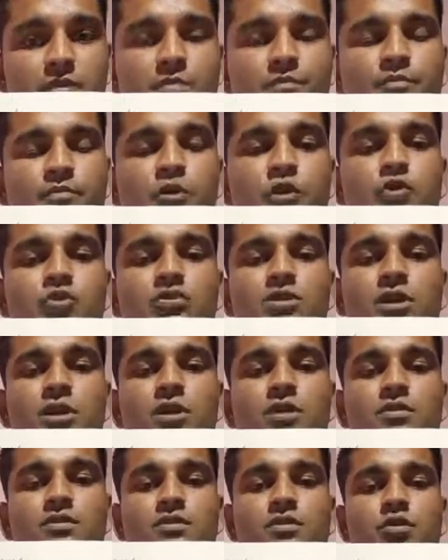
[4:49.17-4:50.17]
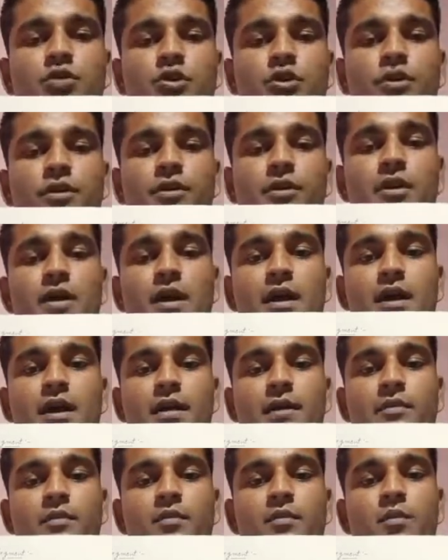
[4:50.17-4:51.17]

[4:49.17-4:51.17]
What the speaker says: below the chord and